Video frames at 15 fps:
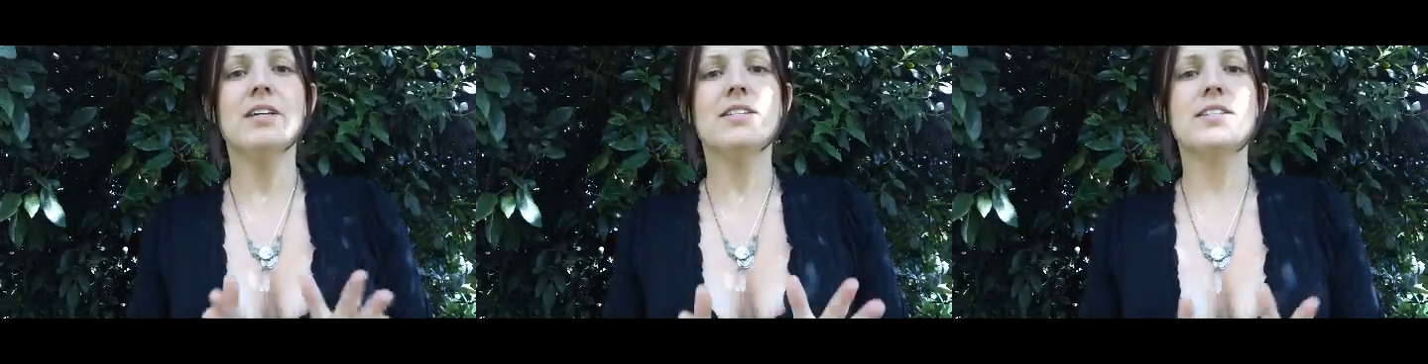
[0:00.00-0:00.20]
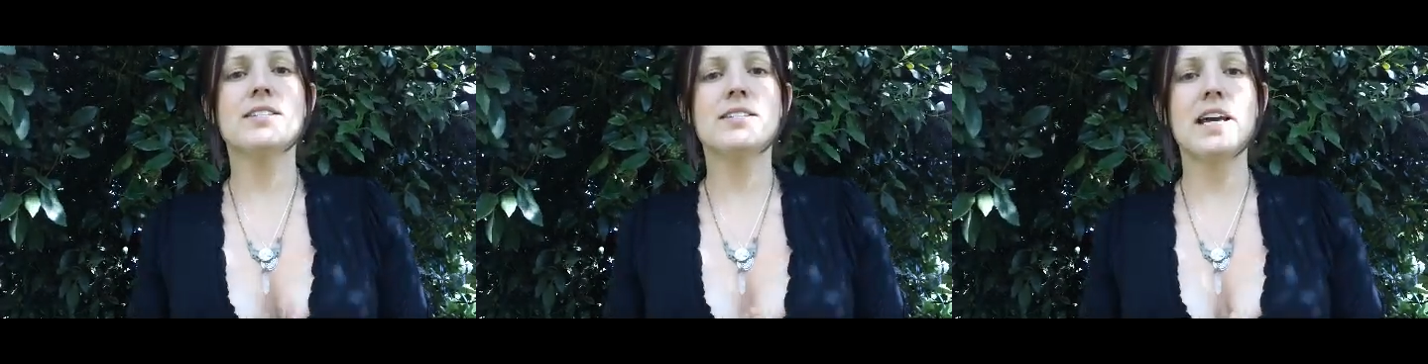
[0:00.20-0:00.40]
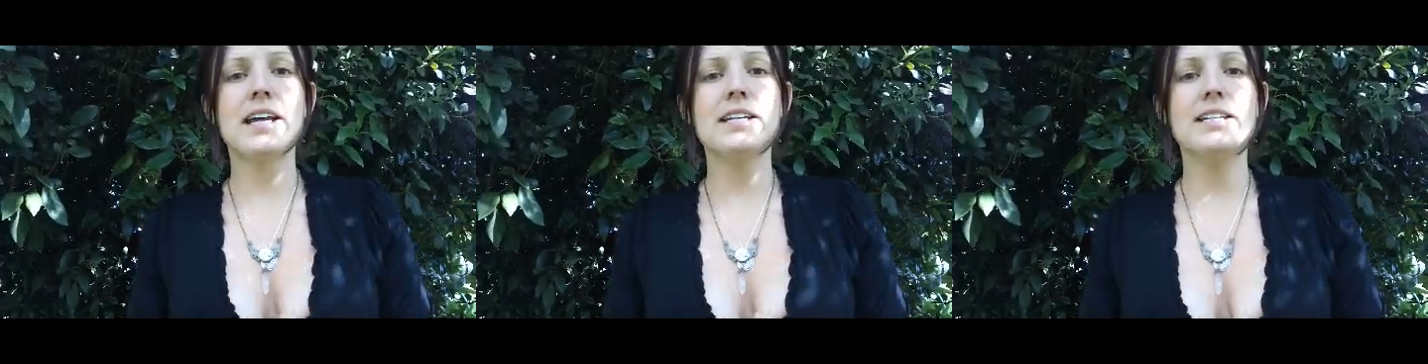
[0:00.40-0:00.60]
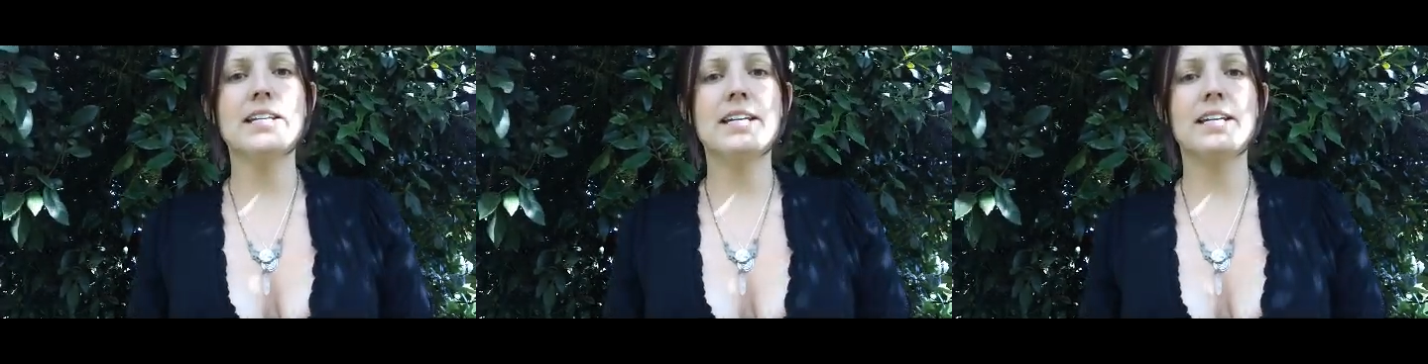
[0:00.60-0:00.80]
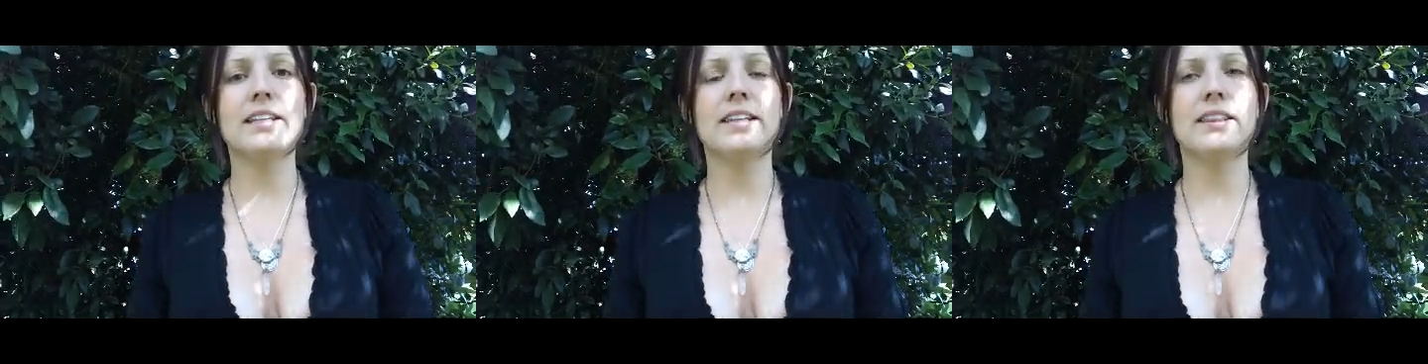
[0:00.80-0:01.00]

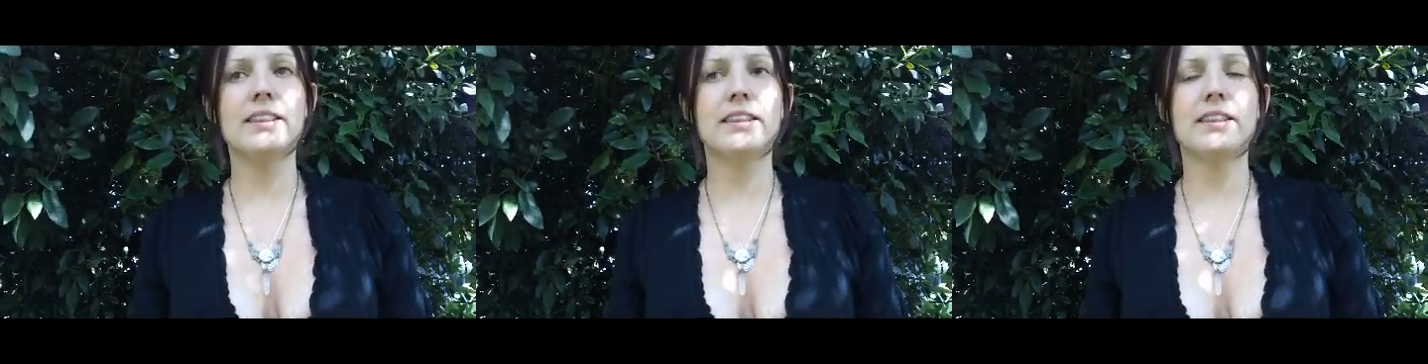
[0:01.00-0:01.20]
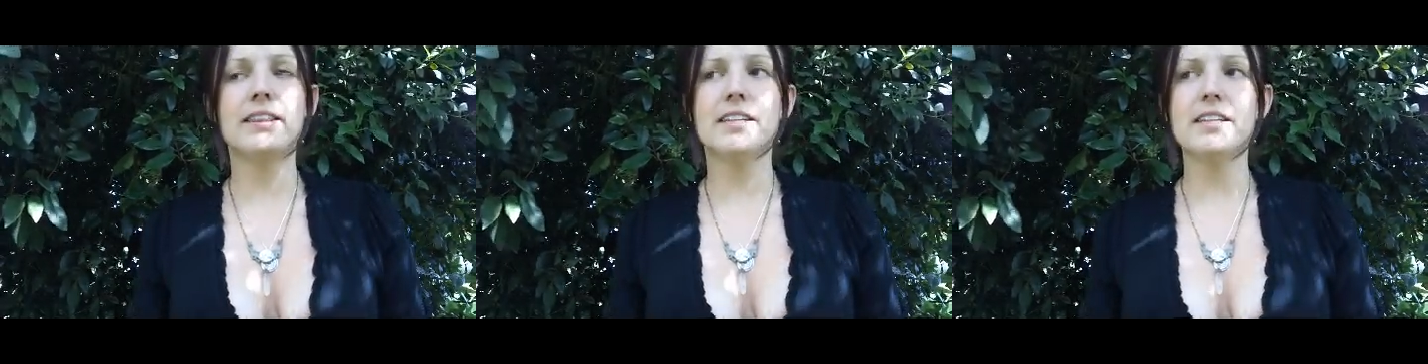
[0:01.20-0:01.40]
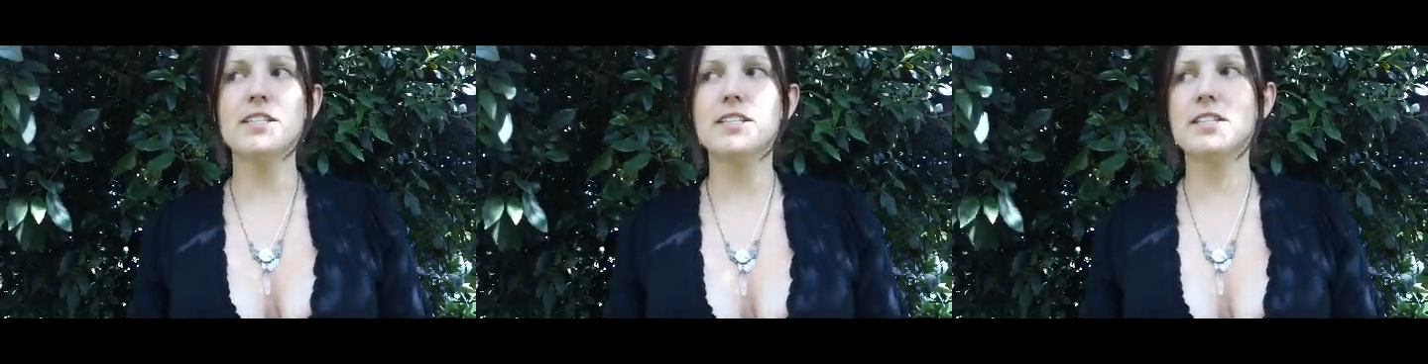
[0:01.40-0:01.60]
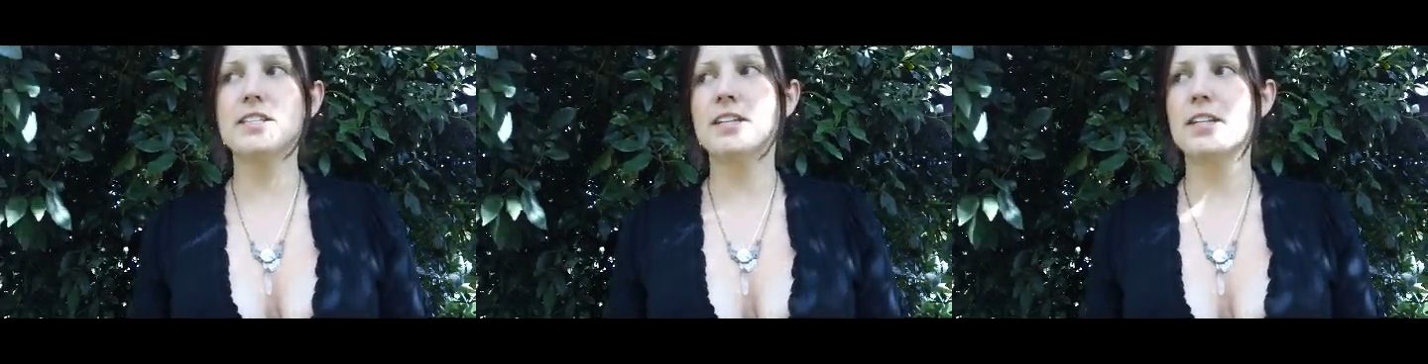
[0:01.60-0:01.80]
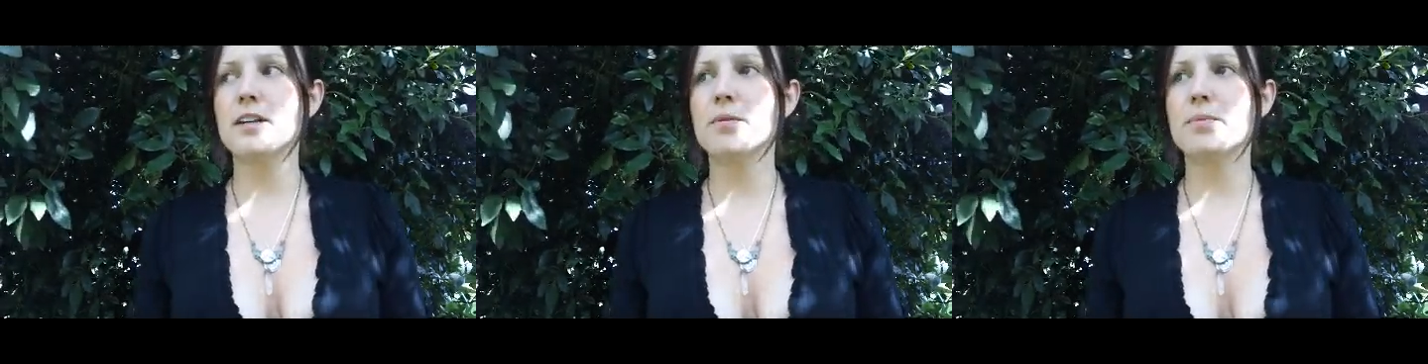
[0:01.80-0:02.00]
stating that
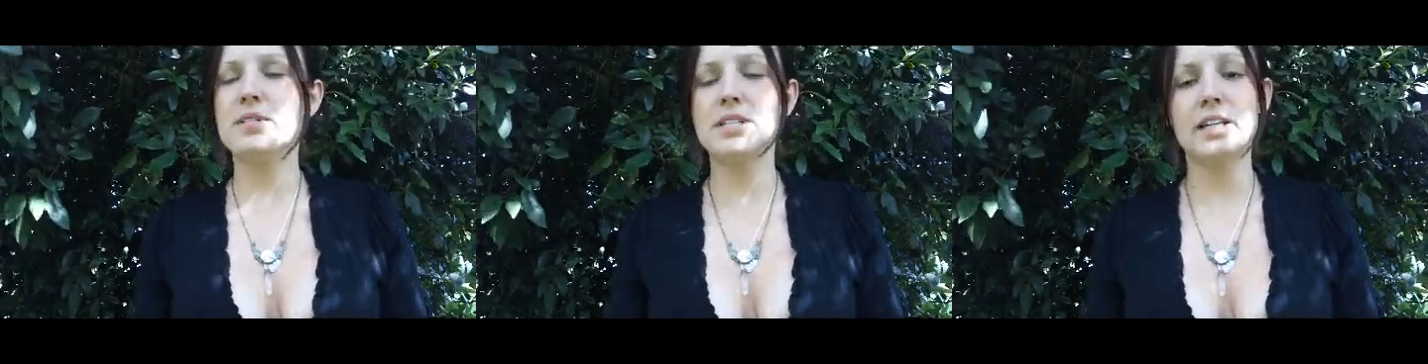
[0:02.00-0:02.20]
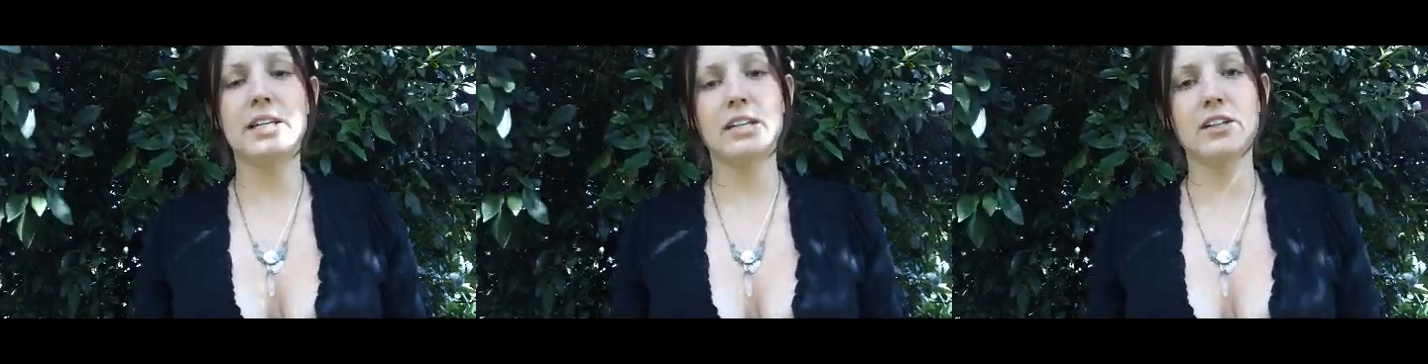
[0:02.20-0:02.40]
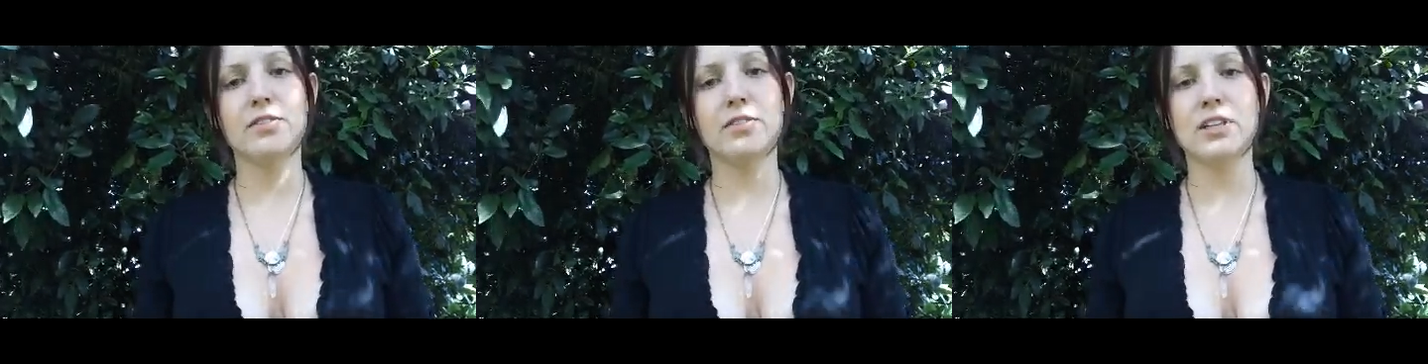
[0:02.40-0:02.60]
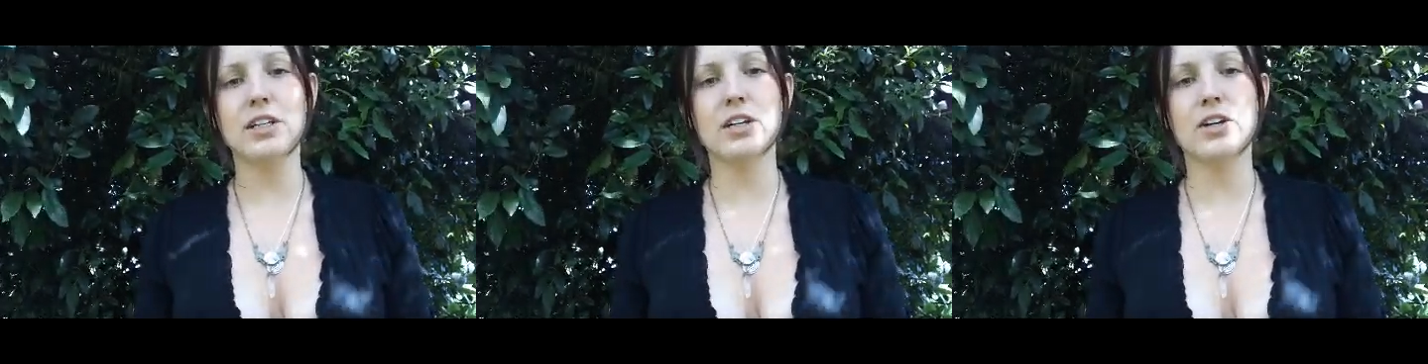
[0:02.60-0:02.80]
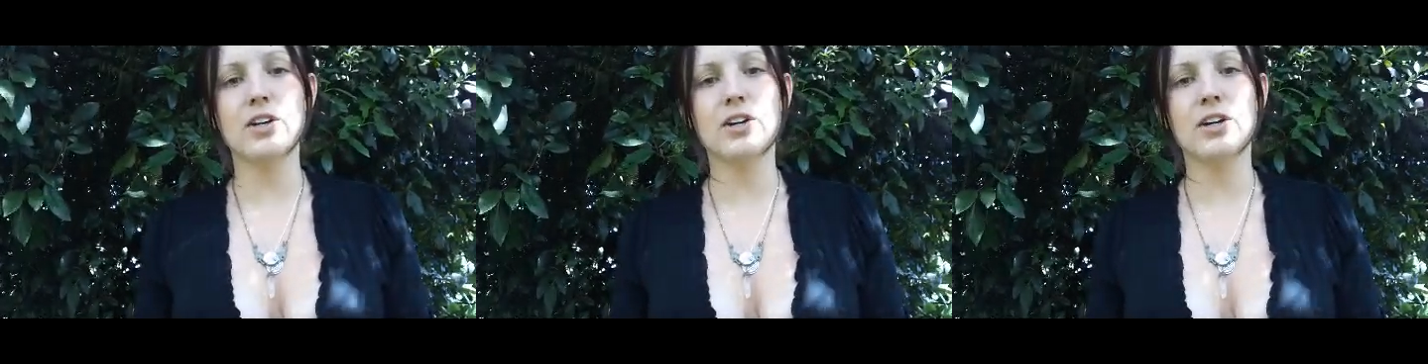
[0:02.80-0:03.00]
this particular
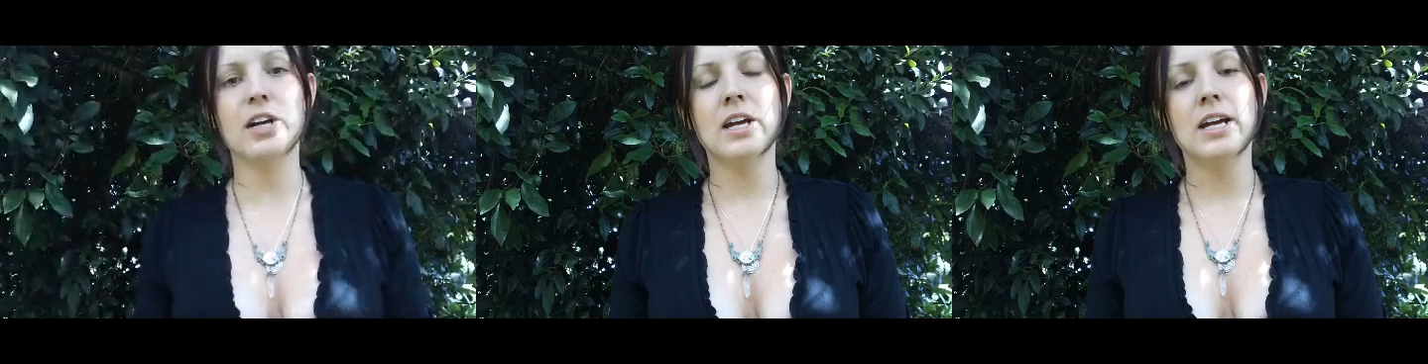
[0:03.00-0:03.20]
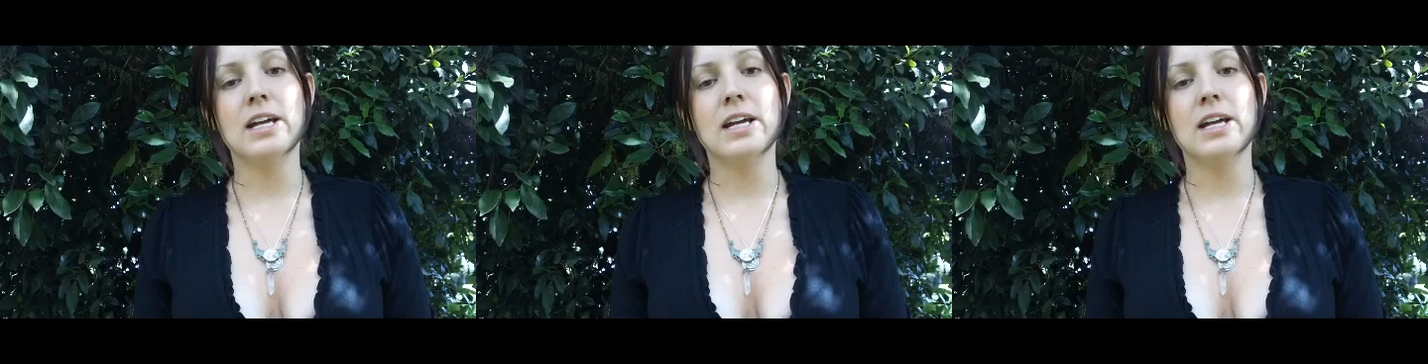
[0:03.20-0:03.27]
video